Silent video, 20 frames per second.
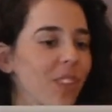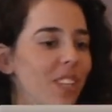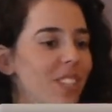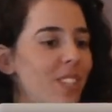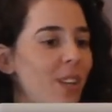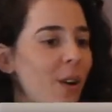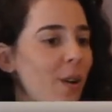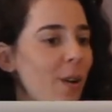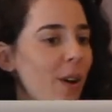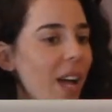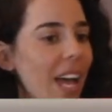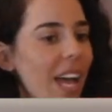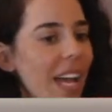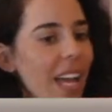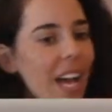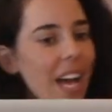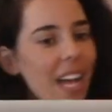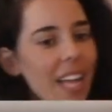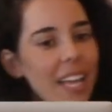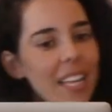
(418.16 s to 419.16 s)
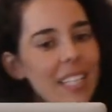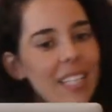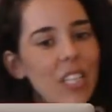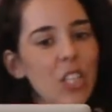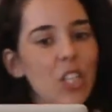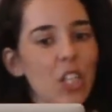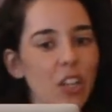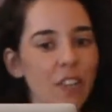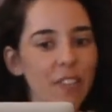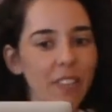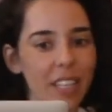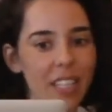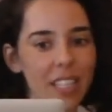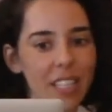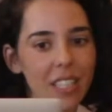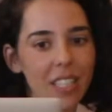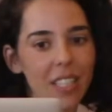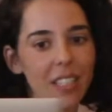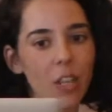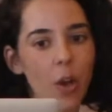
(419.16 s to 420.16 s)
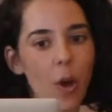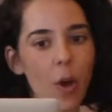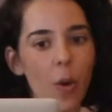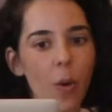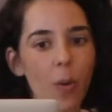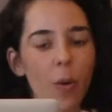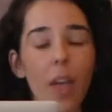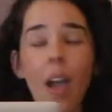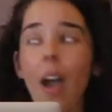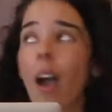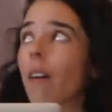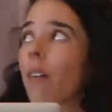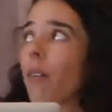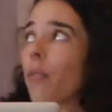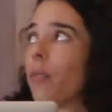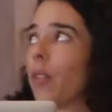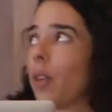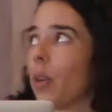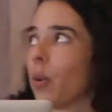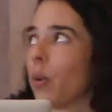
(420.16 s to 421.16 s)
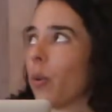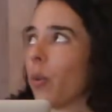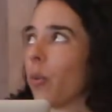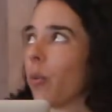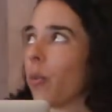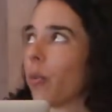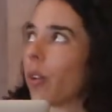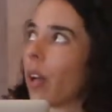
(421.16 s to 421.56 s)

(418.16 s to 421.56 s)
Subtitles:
So AI as a service. So we have a few